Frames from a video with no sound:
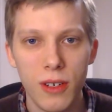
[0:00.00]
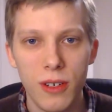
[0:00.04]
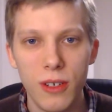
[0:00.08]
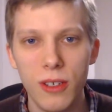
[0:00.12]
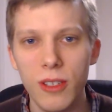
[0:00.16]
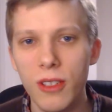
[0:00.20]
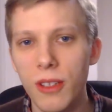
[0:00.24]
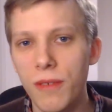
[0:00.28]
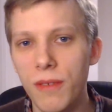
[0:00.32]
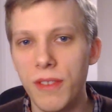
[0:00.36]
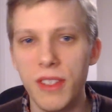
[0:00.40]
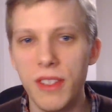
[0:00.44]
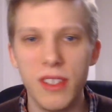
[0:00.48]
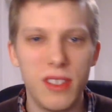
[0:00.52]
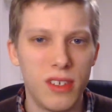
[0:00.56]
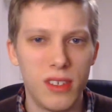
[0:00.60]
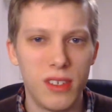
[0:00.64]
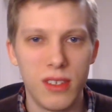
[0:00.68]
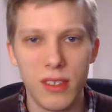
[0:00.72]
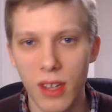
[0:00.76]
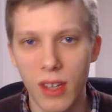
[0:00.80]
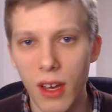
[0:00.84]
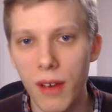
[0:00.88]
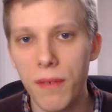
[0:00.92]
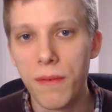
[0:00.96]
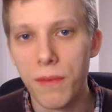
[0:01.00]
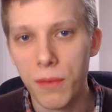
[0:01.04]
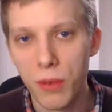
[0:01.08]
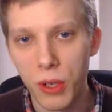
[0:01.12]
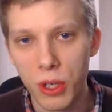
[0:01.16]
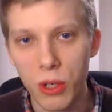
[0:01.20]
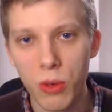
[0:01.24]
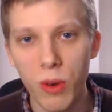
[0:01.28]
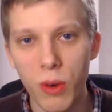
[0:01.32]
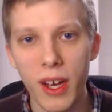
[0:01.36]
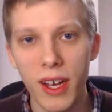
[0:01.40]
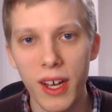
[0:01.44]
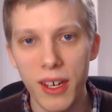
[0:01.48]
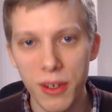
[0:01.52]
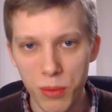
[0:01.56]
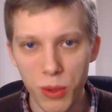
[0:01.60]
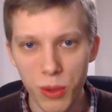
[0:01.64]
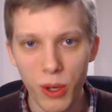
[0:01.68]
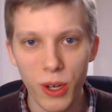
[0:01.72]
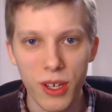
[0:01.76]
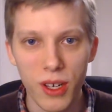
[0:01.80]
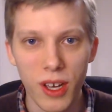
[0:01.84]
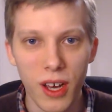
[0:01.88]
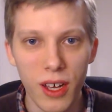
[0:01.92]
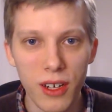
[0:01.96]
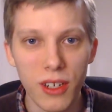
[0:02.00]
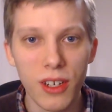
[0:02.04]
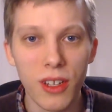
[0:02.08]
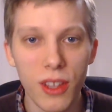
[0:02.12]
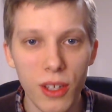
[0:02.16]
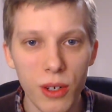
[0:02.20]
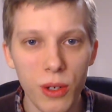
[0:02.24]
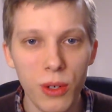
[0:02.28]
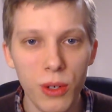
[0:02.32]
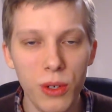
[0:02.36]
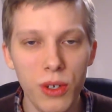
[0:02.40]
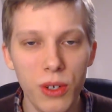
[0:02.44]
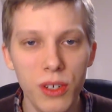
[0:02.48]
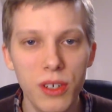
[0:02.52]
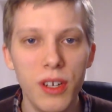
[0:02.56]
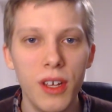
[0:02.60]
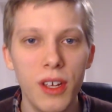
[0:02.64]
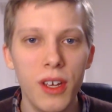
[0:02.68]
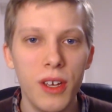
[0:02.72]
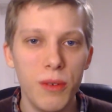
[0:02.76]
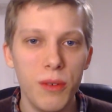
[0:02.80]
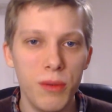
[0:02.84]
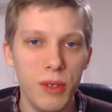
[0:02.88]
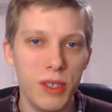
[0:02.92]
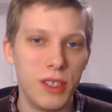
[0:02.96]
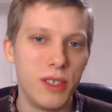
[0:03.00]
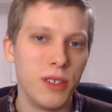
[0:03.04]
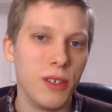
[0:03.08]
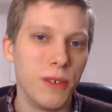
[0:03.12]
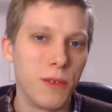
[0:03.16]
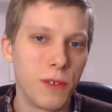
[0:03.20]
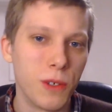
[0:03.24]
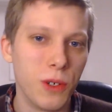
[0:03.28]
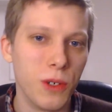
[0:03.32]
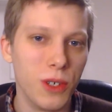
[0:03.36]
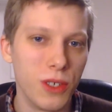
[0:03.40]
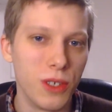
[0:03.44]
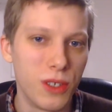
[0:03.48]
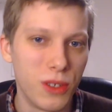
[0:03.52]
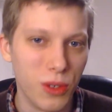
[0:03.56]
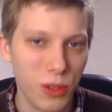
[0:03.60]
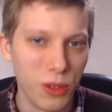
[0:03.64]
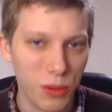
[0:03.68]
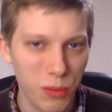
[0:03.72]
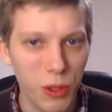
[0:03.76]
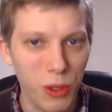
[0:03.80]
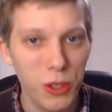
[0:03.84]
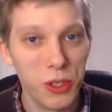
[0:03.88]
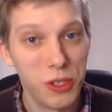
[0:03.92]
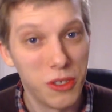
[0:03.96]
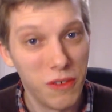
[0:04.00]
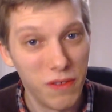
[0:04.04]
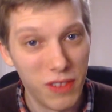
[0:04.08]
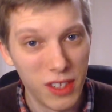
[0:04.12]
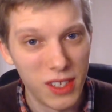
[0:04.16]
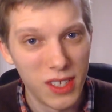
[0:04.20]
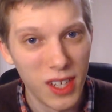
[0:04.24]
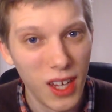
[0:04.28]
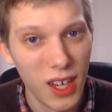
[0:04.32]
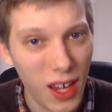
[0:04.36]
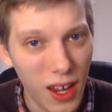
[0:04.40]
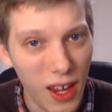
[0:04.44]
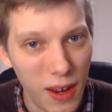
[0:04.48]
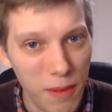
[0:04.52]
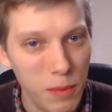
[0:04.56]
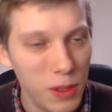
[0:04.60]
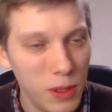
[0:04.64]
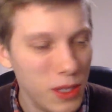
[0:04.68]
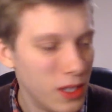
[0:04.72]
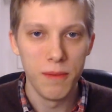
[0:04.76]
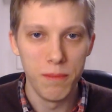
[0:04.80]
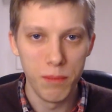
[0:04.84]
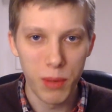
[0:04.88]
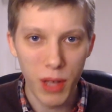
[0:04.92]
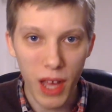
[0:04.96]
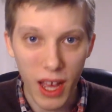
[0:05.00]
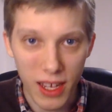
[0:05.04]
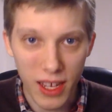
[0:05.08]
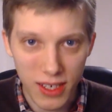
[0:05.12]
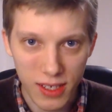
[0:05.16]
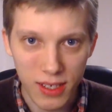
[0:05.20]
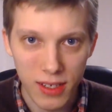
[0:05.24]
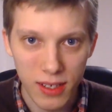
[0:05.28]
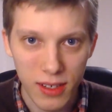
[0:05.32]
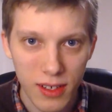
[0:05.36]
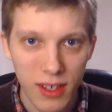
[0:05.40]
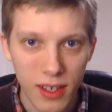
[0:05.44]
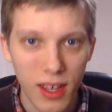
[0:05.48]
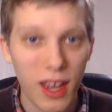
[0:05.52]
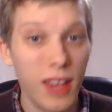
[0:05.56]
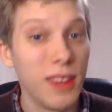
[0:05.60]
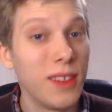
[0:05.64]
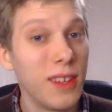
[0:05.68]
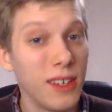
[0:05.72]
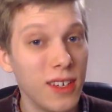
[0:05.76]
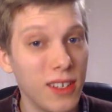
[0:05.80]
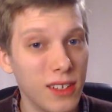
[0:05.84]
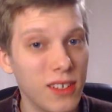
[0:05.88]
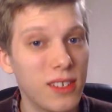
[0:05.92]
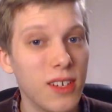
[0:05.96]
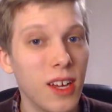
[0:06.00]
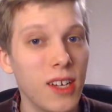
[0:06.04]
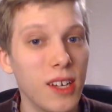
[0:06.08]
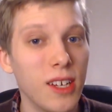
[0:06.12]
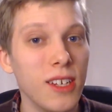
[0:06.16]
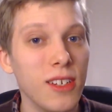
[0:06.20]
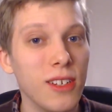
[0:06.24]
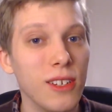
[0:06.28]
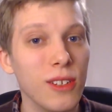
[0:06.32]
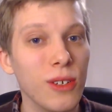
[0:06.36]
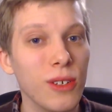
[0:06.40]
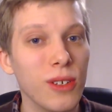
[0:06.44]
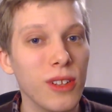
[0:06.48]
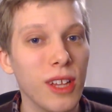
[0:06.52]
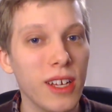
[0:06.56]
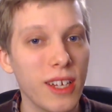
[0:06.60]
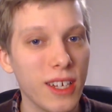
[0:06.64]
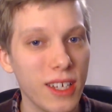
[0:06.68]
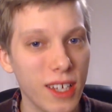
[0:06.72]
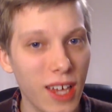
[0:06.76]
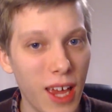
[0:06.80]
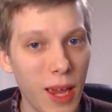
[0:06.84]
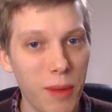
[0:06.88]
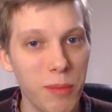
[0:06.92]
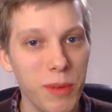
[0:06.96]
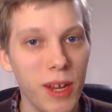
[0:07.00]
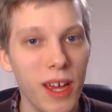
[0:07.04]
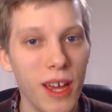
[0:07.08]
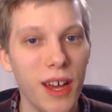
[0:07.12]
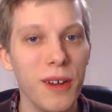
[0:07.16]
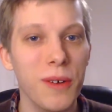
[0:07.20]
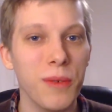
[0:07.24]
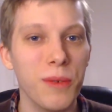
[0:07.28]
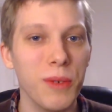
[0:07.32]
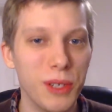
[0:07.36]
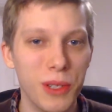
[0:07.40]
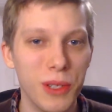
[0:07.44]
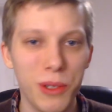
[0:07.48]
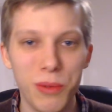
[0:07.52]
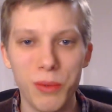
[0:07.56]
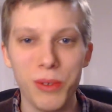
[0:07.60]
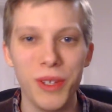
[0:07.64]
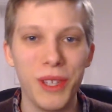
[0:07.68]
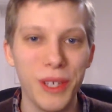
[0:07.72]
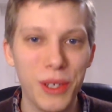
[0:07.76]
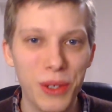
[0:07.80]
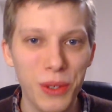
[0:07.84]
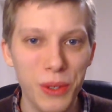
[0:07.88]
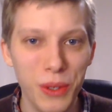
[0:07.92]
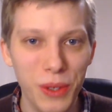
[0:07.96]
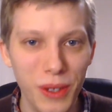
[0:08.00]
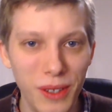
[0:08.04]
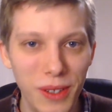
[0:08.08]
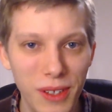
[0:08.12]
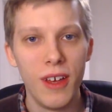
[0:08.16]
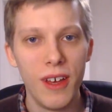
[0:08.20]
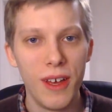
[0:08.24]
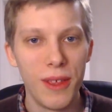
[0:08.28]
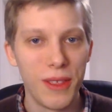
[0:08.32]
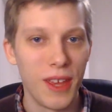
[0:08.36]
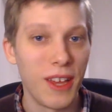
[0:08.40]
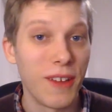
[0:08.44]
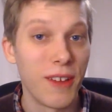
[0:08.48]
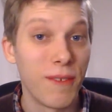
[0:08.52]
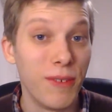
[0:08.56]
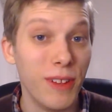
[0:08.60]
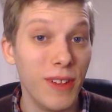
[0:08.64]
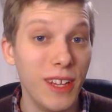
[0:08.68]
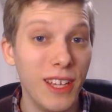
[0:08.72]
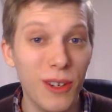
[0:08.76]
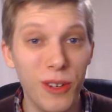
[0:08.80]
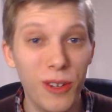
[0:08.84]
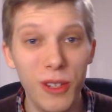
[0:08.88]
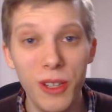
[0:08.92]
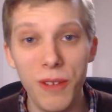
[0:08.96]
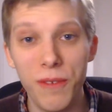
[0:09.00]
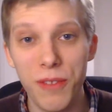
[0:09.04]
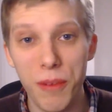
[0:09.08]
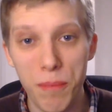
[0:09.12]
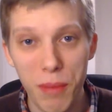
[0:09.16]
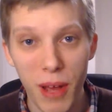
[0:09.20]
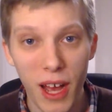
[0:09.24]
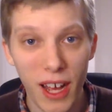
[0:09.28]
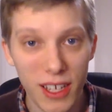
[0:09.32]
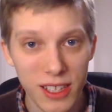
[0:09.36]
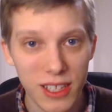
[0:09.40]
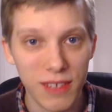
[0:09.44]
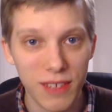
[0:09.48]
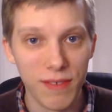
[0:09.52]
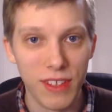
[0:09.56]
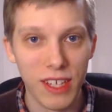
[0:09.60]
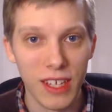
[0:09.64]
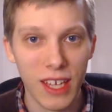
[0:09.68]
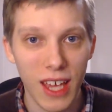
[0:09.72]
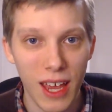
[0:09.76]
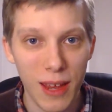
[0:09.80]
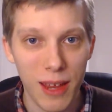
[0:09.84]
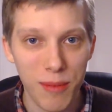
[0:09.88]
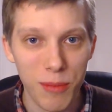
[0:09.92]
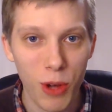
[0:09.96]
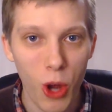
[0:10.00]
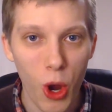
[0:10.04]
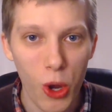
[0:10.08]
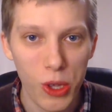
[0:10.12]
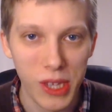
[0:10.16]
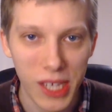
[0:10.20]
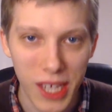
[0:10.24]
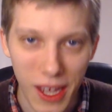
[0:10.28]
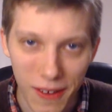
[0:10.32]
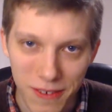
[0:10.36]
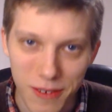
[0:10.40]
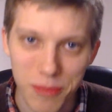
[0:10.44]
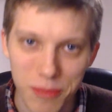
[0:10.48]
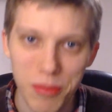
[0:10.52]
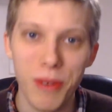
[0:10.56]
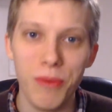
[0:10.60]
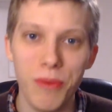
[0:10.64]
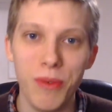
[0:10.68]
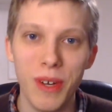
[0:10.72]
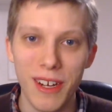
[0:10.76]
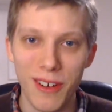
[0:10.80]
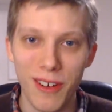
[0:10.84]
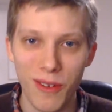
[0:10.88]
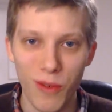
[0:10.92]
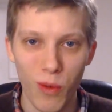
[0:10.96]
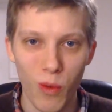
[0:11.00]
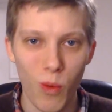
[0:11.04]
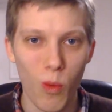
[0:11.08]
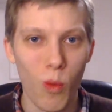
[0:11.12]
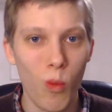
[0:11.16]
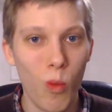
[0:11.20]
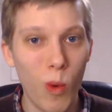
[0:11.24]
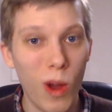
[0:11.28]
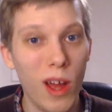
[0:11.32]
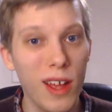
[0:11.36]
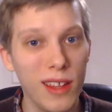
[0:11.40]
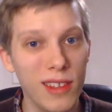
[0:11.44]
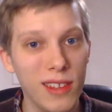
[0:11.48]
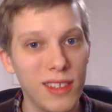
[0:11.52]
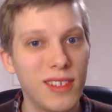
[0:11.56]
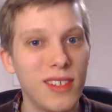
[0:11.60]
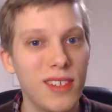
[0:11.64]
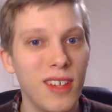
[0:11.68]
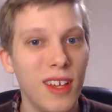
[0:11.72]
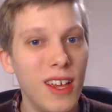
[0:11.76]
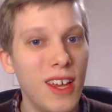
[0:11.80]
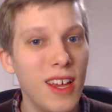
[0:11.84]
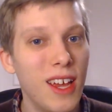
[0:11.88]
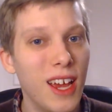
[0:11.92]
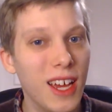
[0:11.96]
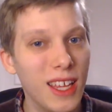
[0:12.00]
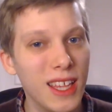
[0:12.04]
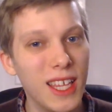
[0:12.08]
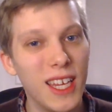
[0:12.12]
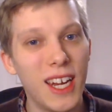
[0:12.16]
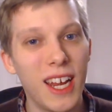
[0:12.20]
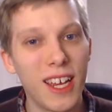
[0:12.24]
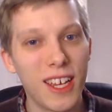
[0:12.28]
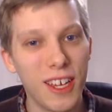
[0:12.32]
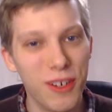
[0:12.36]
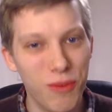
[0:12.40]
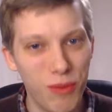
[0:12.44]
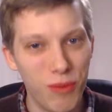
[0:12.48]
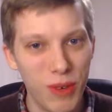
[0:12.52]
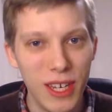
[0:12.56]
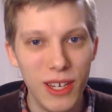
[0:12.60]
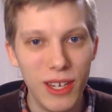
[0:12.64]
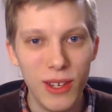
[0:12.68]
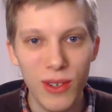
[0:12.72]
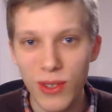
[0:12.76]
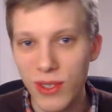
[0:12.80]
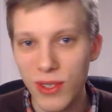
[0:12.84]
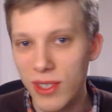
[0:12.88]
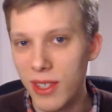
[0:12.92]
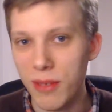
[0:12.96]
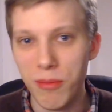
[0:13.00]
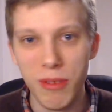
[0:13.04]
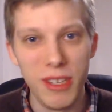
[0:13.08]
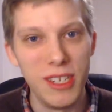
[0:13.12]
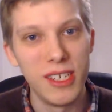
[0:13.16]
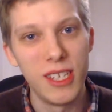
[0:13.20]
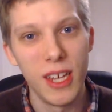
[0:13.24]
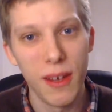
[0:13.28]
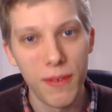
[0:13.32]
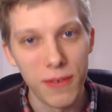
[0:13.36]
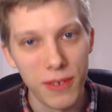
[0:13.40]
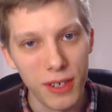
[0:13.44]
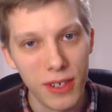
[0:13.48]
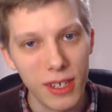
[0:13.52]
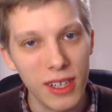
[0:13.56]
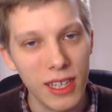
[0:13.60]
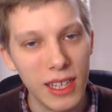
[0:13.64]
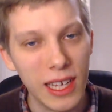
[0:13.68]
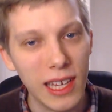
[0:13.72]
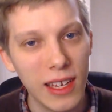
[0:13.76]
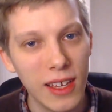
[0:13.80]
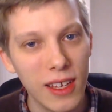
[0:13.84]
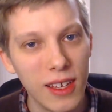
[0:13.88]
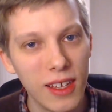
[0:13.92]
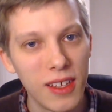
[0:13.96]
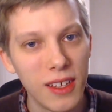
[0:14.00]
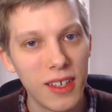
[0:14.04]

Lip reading: All of this stuff required work under the hood, which of course took most of the time. But I think it's starting to look like a game now, which is really cool. Thankfully, all of the parts of the game only have to be written once, and then I can reuse them indefinitely.